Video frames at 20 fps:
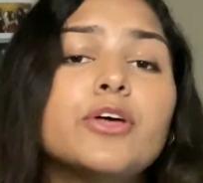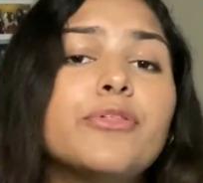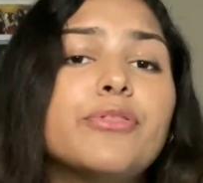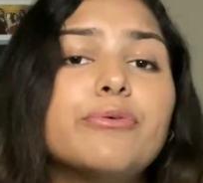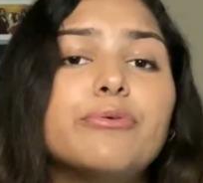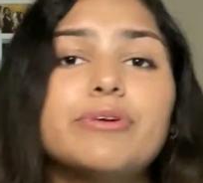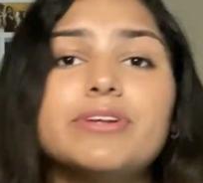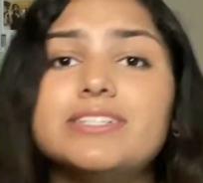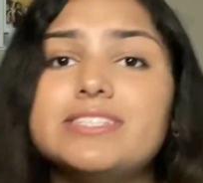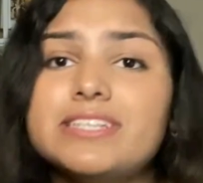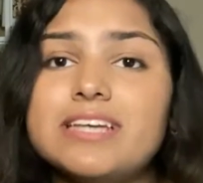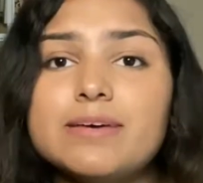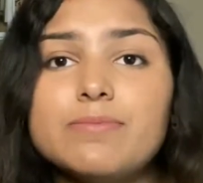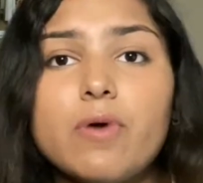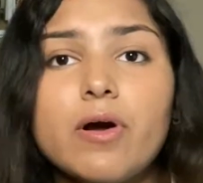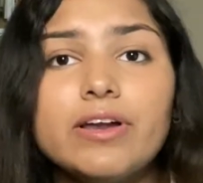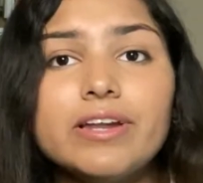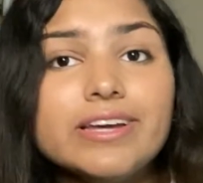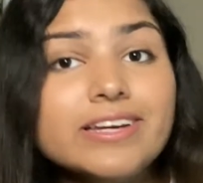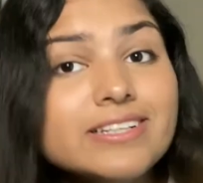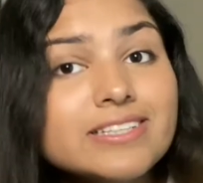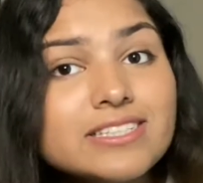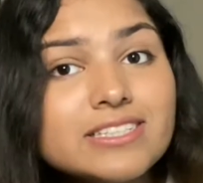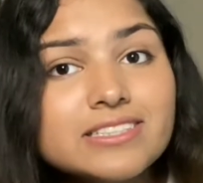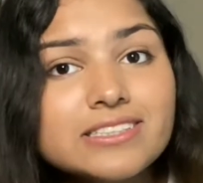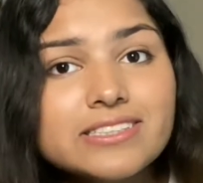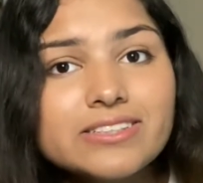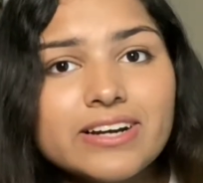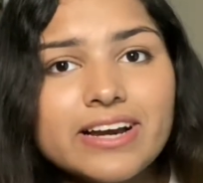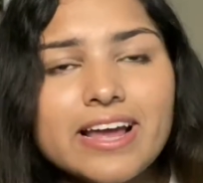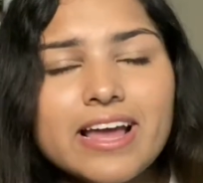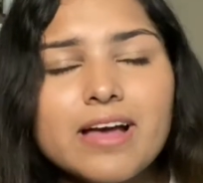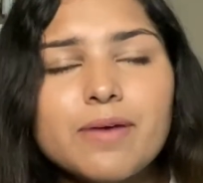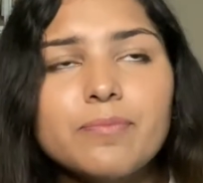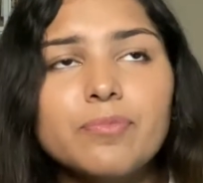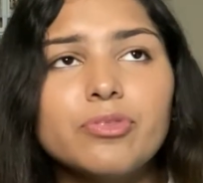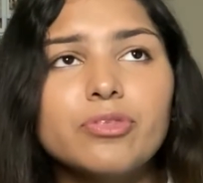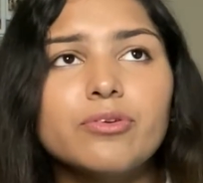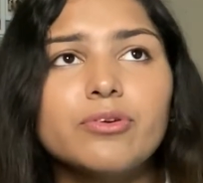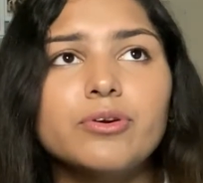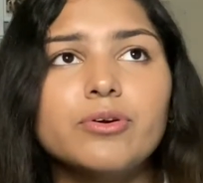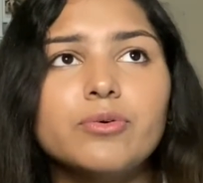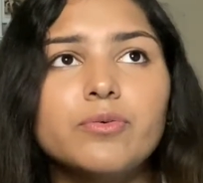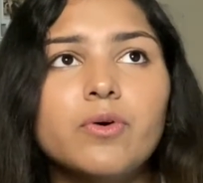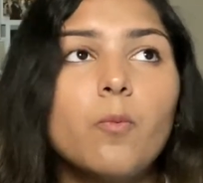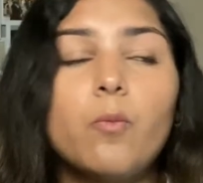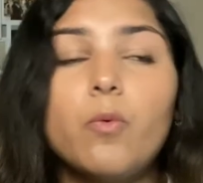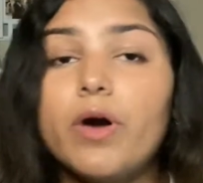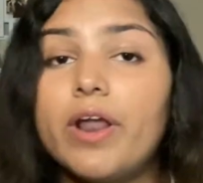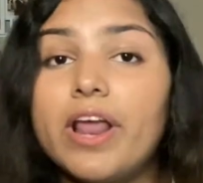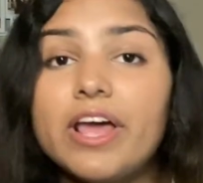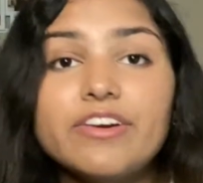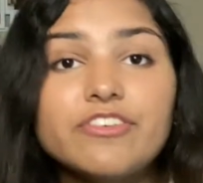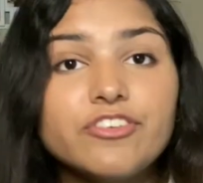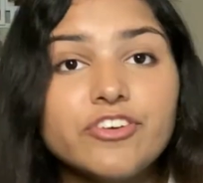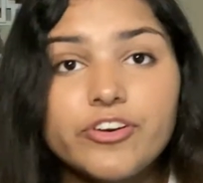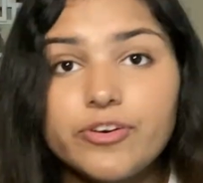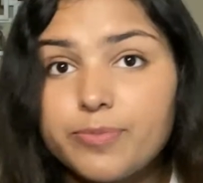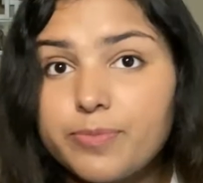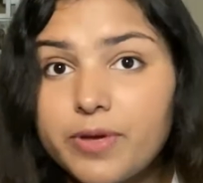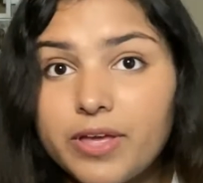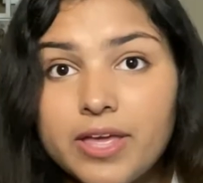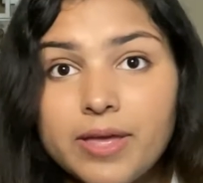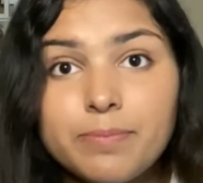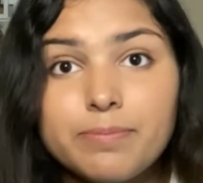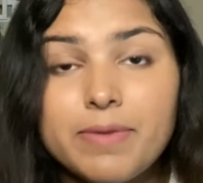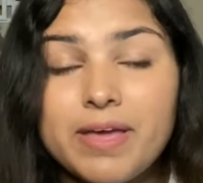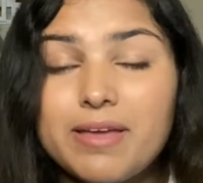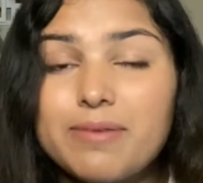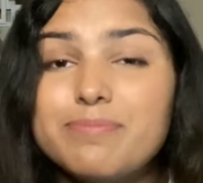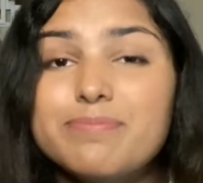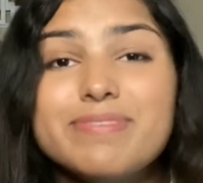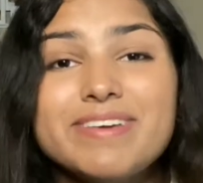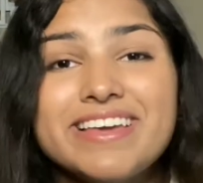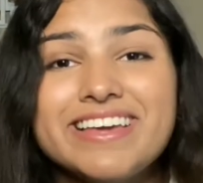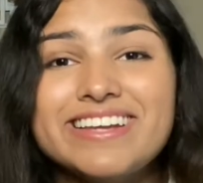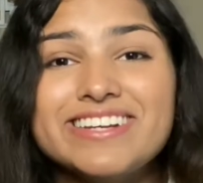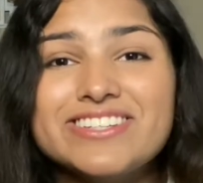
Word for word: through a DM on Instagram, through whatever it may be.